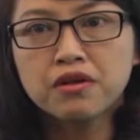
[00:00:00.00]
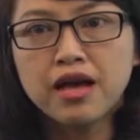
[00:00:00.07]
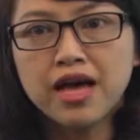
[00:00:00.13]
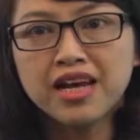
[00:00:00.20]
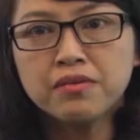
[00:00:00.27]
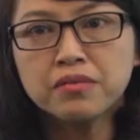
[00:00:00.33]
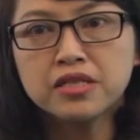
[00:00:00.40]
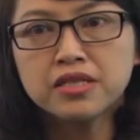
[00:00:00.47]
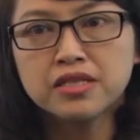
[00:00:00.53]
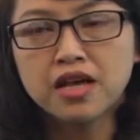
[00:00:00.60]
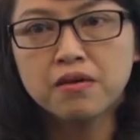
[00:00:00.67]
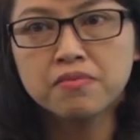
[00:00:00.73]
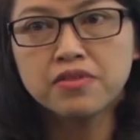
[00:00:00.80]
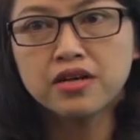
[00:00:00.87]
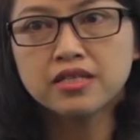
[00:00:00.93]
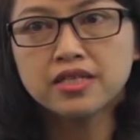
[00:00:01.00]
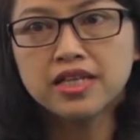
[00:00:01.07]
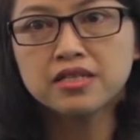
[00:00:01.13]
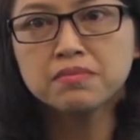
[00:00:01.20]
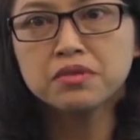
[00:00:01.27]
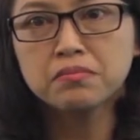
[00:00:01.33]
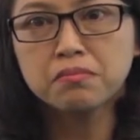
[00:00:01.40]
the elements of the
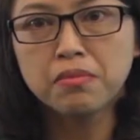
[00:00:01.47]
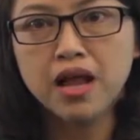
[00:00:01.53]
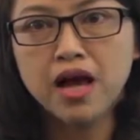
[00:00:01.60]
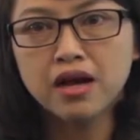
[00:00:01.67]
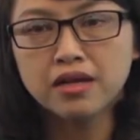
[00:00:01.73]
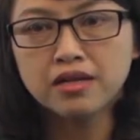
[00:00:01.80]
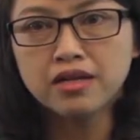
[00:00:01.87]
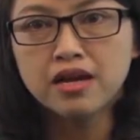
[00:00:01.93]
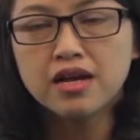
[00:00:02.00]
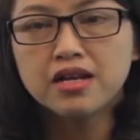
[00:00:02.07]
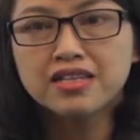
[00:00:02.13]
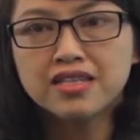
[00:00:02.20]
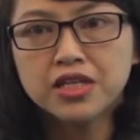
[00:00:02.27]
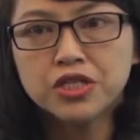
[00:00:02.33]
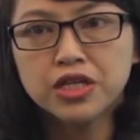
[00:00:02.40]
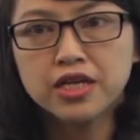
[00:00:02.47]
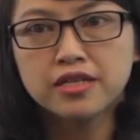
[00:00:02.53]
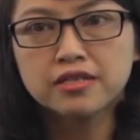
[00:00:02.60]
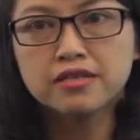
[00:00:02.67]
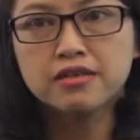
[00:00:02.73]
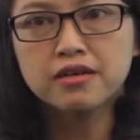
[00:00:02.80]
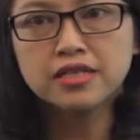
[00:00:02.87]
assessment plan, such
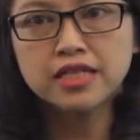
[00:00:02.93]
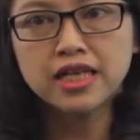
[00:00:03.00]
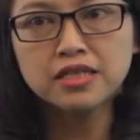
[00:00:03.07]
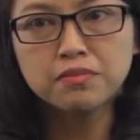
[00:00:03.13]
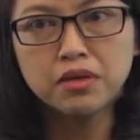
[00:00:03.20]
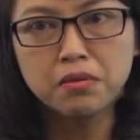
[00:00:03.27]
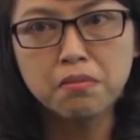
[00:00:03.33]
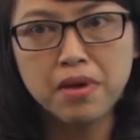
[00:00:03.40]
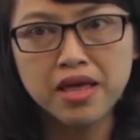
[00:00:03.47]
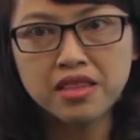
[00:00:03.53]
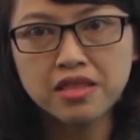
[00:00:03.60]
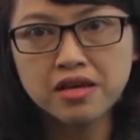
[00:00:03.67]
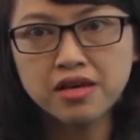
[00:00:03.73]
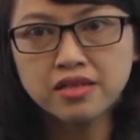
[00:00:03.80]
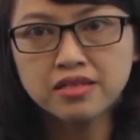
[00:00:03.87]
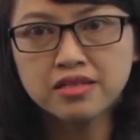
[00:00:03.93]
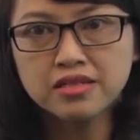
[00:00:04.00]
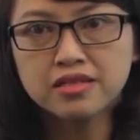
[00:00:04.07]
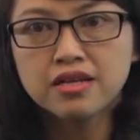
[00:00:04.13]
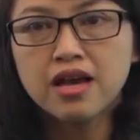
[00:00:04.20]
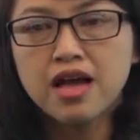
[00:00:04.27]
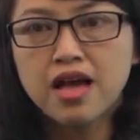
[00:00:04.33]
as the assessment
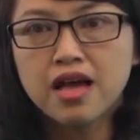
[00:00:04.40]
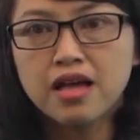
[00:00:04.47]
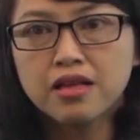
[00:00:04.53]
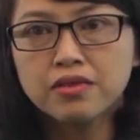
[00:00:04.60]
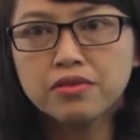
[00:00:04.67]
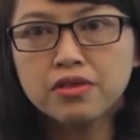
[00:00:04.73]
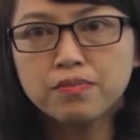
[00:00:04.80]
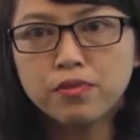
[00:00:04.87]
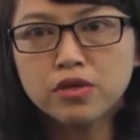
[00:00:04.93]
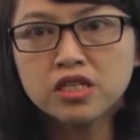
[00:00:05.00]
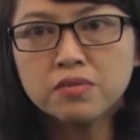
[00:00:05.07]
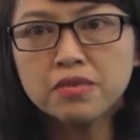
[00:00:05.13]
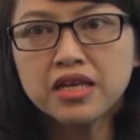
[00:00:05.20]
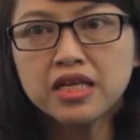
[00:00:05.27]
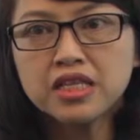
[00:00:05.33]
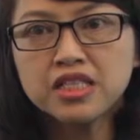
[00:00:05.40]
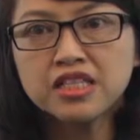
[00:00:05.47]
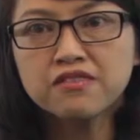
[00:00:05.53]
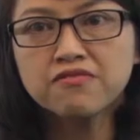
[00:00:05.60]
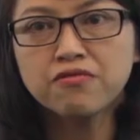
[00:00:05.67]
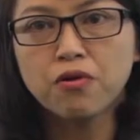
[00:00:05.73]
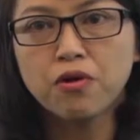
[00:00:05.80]
methods and the
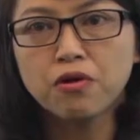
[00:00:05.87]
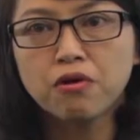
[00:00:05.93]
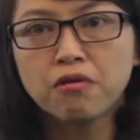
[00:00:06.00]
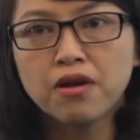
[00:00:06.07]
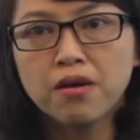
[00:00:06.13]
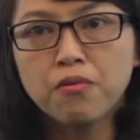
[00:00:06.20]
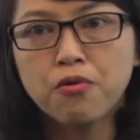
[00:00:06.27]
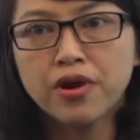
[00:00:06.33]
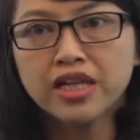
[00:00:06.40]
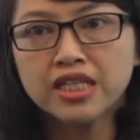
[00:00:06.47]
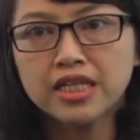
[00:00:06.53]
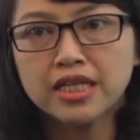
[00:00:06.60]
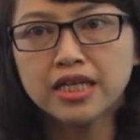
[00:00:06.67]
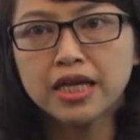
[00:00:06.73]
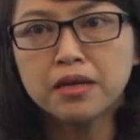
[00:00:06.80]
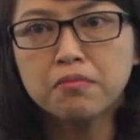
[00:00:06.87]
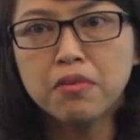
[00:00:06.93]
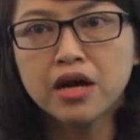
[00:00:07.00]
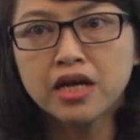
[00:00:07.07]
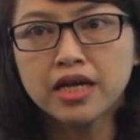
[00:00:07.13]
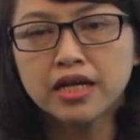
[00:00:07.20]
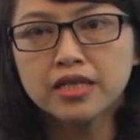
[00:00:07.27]
possibility for collaborating in
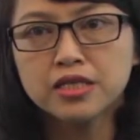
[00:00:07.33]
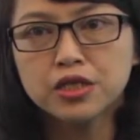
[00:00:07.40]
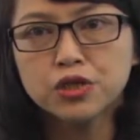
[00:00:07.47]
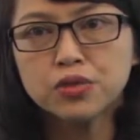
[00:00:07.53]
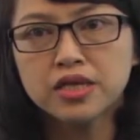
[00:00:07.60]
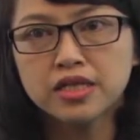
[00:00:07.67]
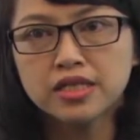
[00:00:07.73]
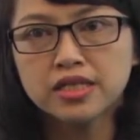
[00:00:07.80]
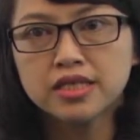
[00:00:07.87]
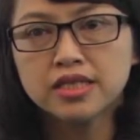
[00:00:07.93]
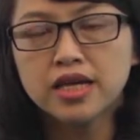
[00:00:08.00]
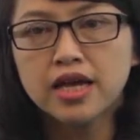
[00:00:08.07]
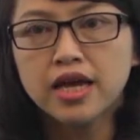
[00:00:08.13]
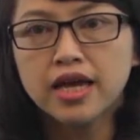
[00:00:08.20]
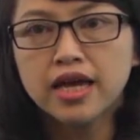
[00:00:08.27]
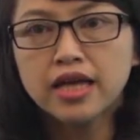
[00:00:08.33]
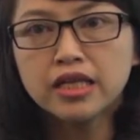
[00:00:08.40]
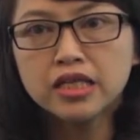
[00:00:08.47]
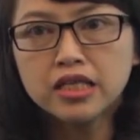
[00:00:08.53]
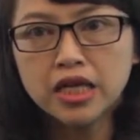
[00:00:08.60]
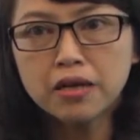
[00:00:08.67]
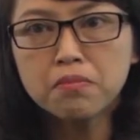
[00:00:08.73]
marking students
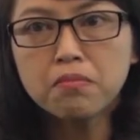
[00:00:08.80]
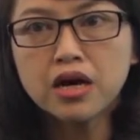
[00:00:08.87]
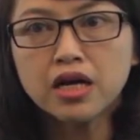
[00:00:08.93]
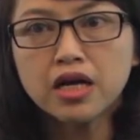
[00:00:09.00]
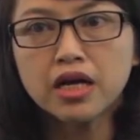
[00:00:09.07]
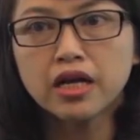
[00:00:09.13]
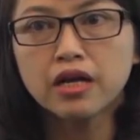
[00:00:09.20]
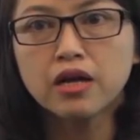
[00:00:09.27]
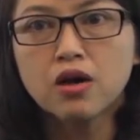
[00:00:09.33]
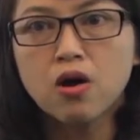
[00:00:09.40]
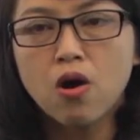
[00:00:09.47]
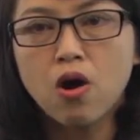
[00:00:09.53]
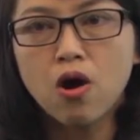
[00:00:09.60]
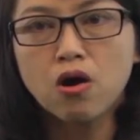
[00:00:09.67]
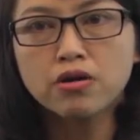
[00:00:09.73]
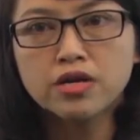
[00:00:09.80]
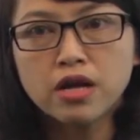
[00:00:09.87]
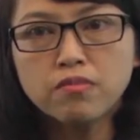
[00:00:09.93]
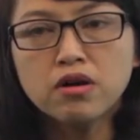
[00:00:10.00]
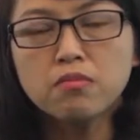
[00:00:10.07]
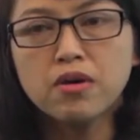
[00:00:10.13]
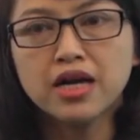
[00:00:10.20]
in team marking or
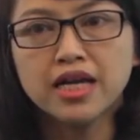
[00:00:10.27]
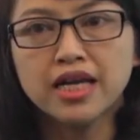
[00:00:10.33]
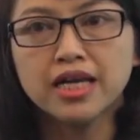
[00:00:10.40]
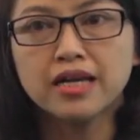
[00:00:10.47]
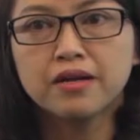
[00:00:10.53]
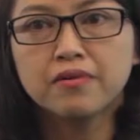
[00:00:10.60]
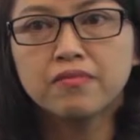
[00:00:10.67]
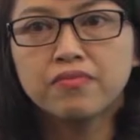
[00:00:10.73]
double marking.